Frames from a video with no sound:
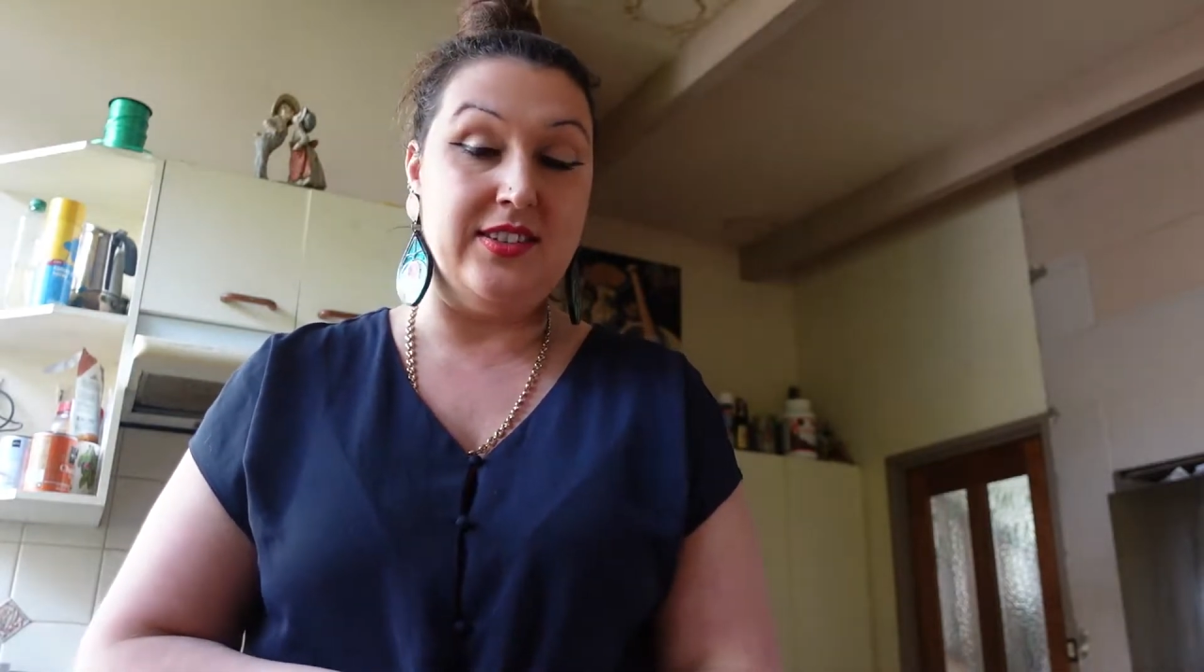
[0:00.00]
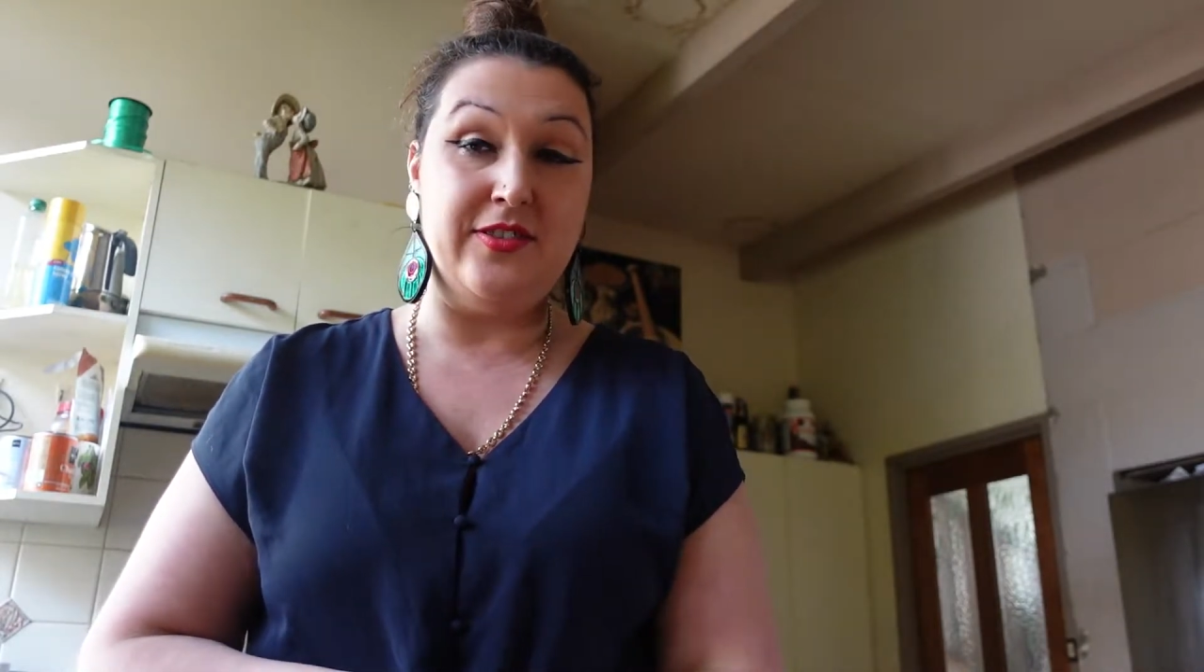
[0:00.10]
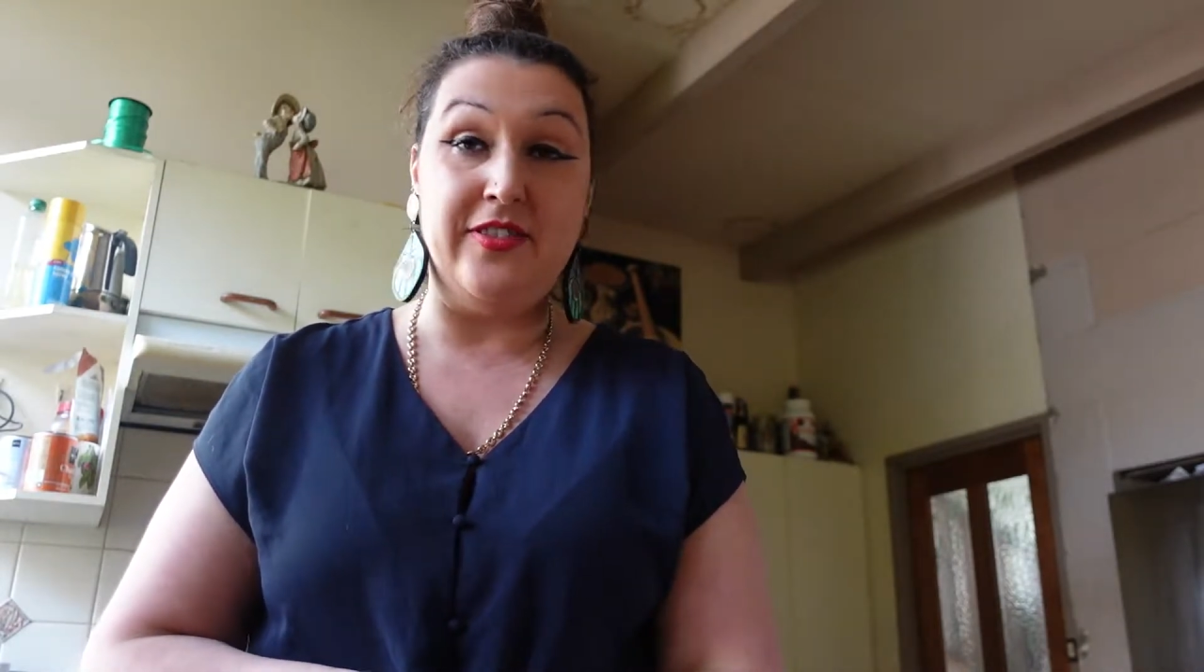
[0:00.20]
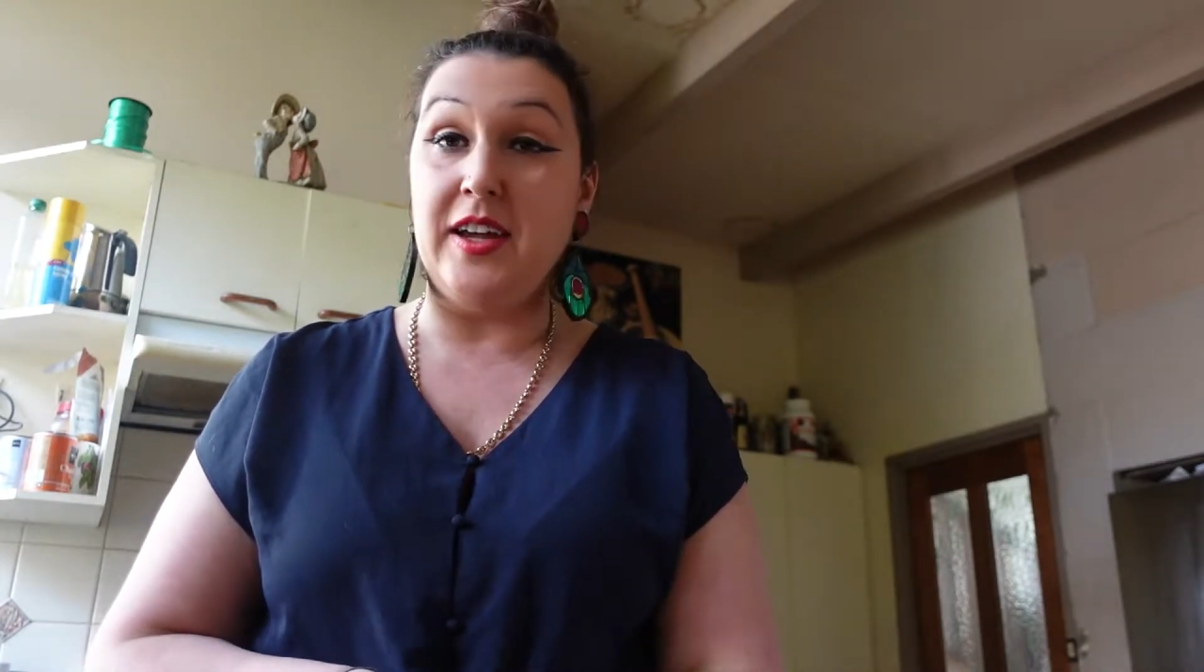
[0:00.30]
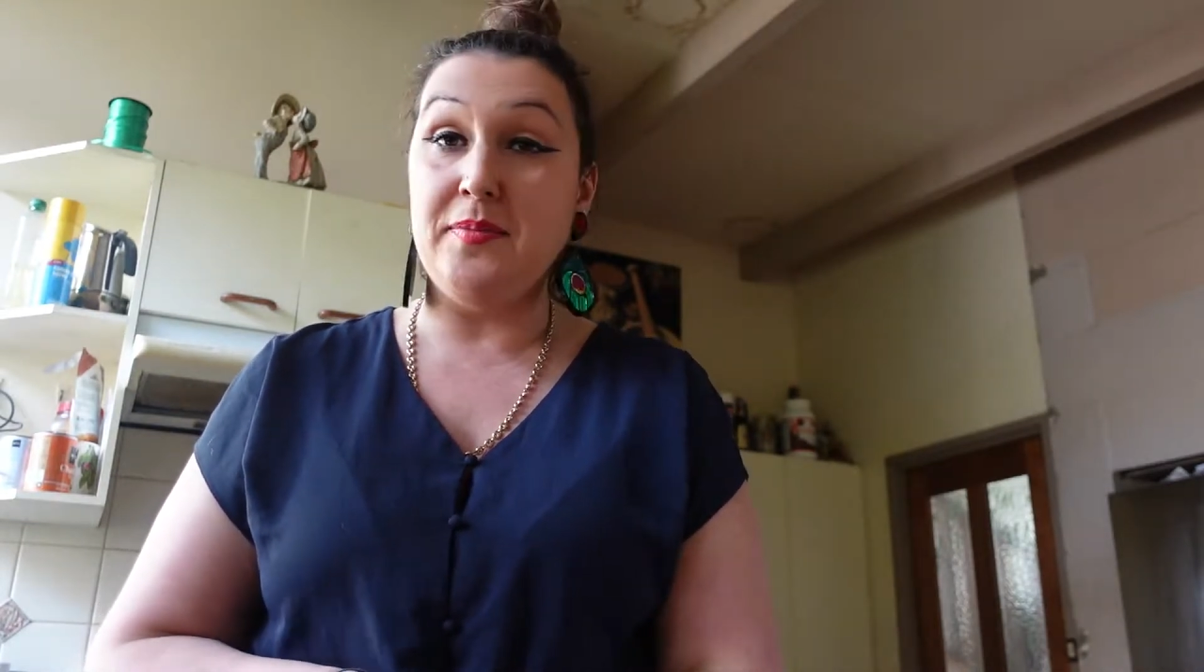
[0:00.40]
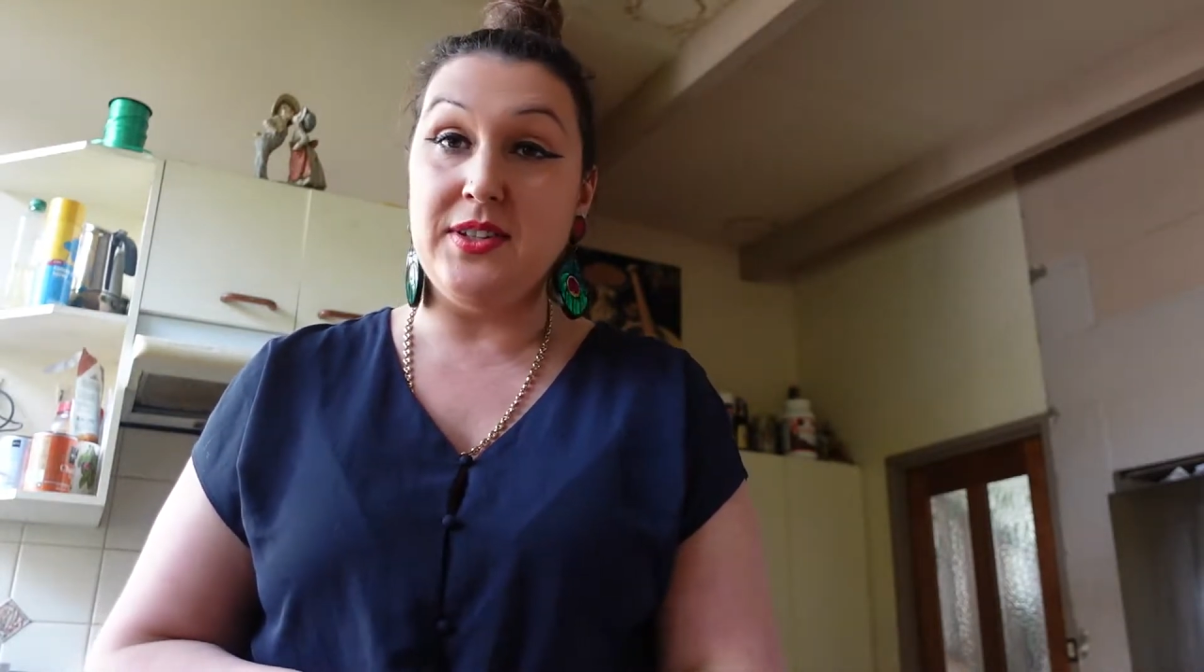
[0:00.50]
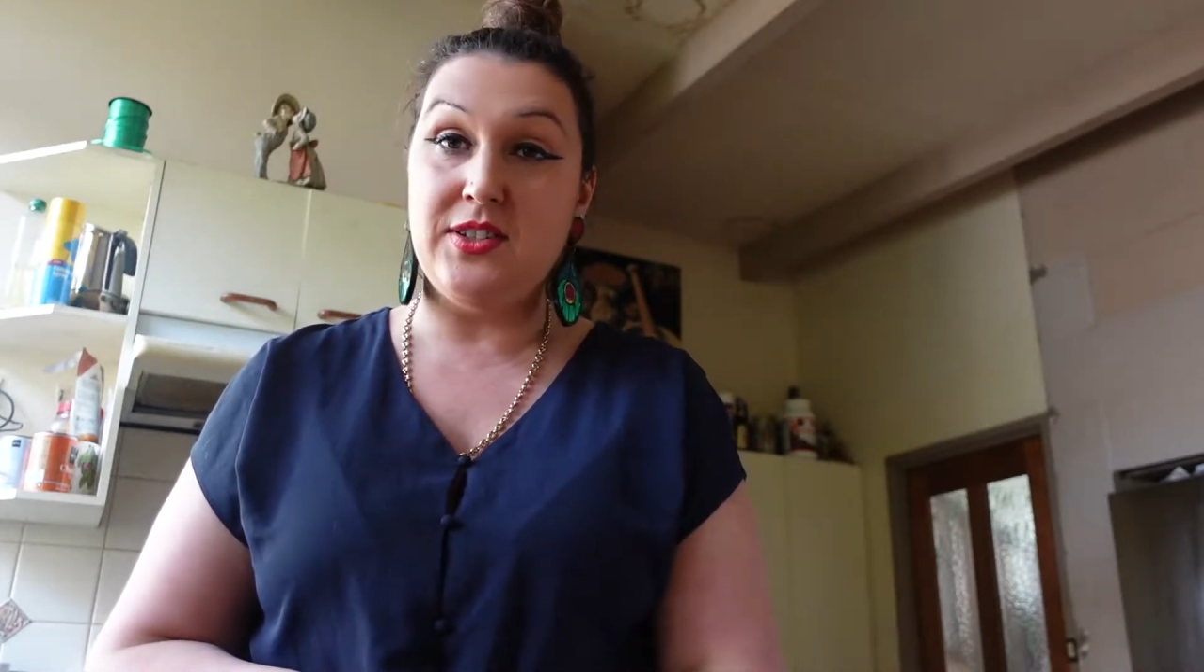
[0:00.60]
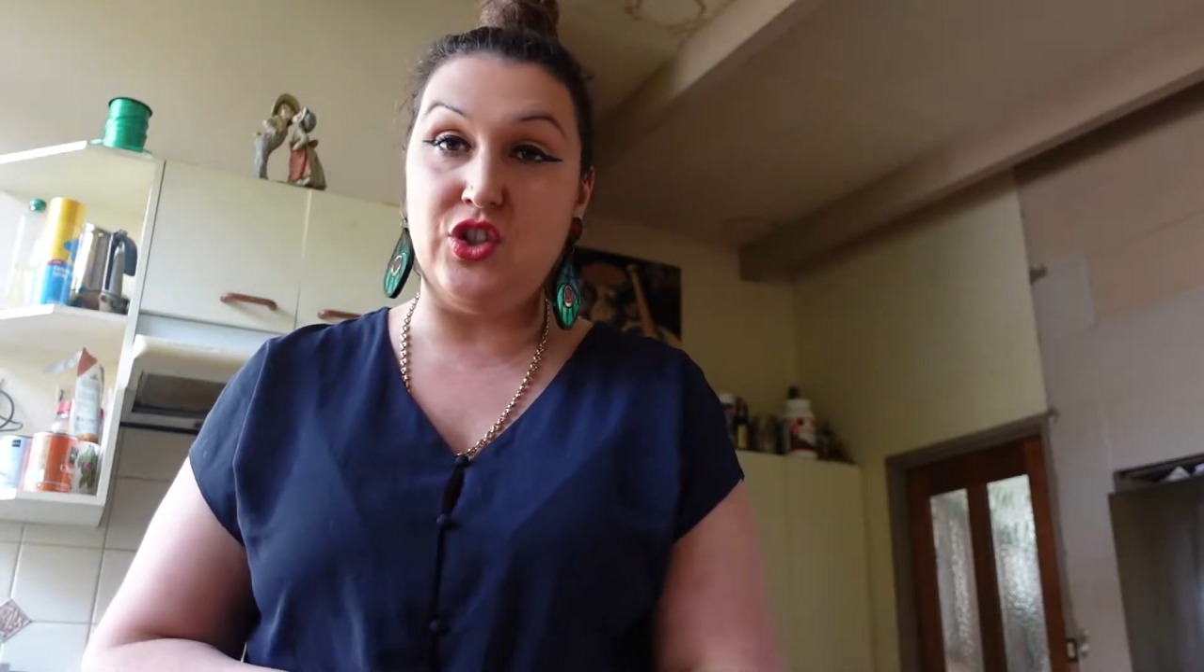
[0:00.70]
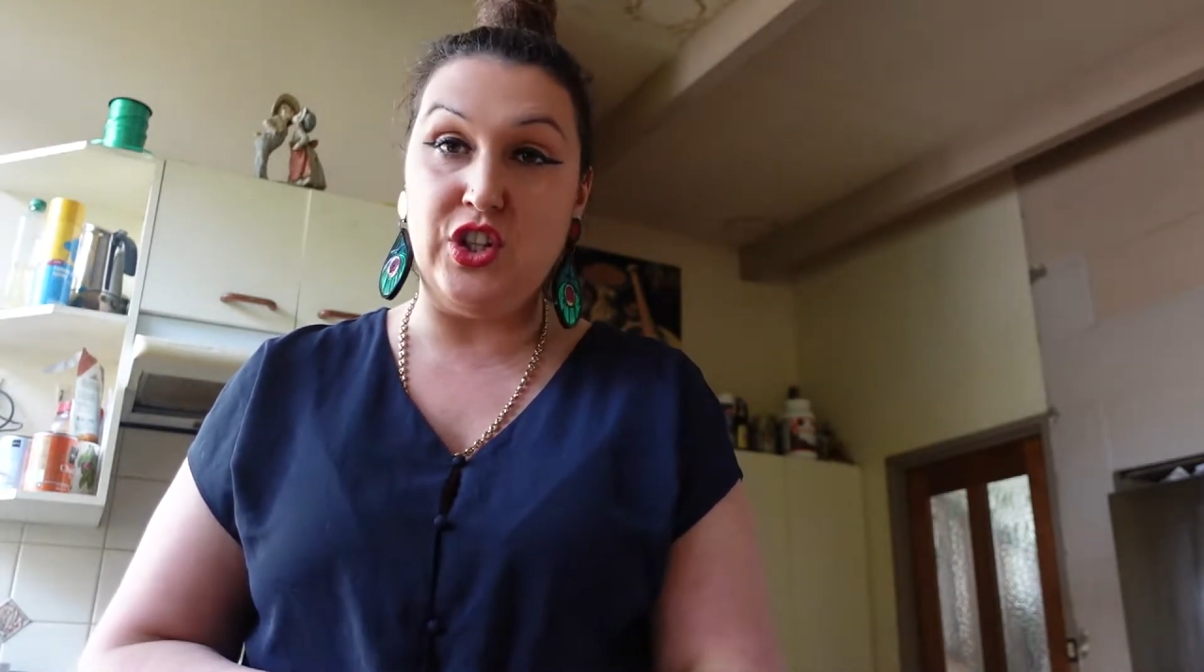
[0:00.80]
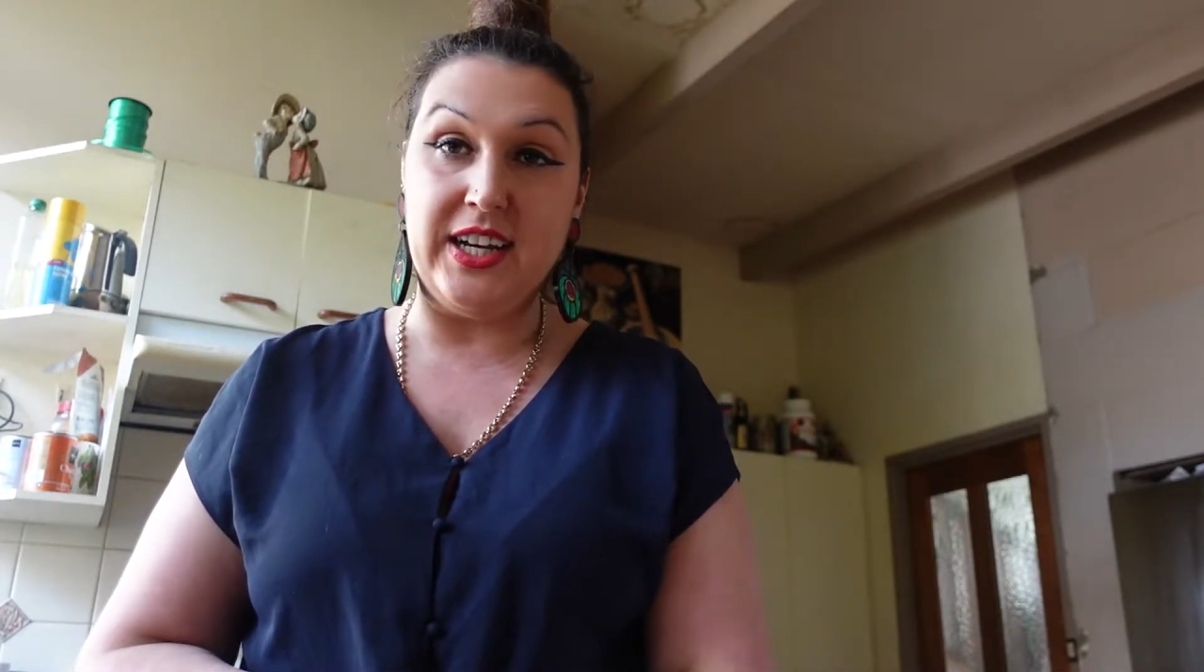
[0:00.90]
famous
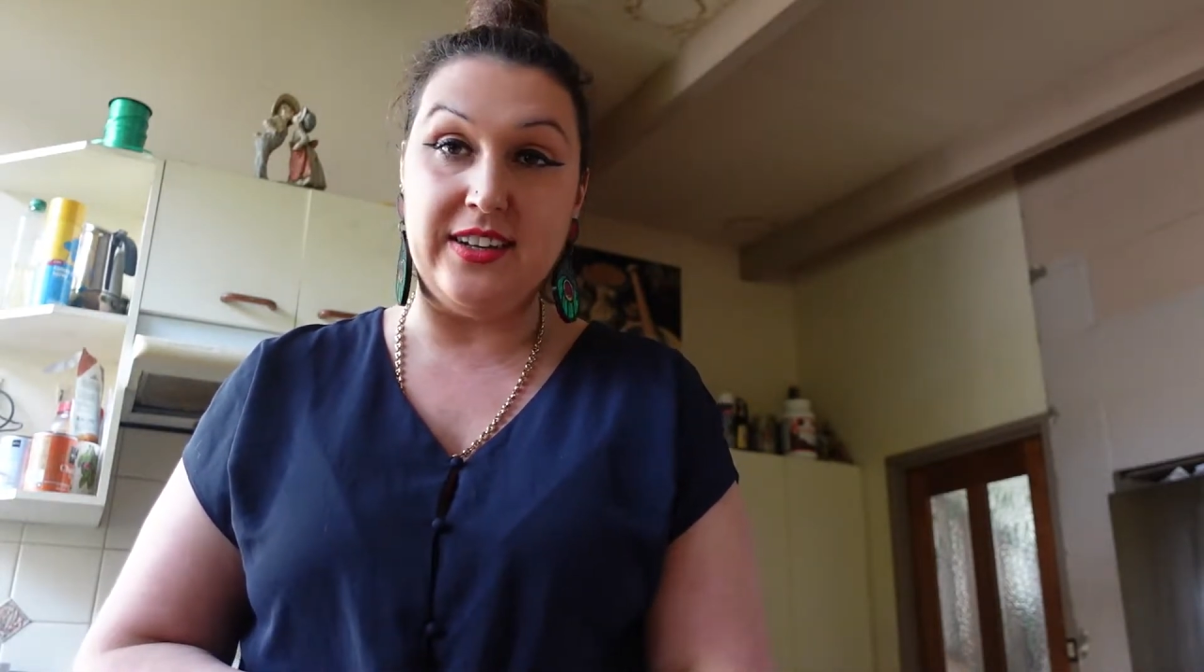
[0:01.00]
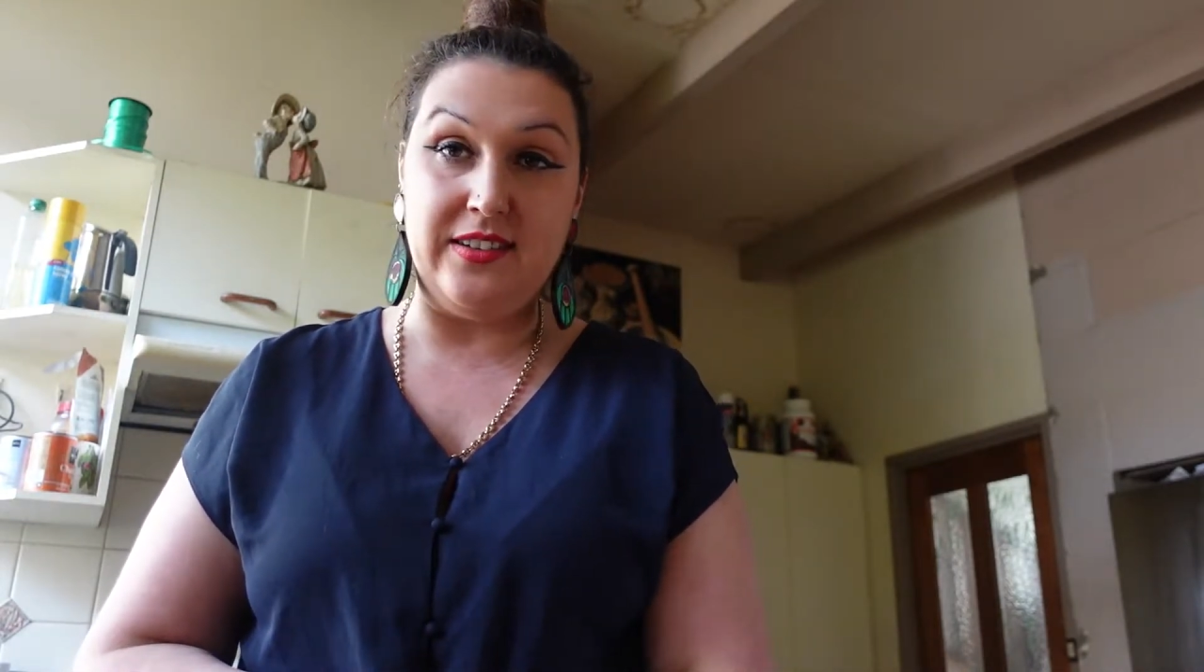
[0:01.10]
chicken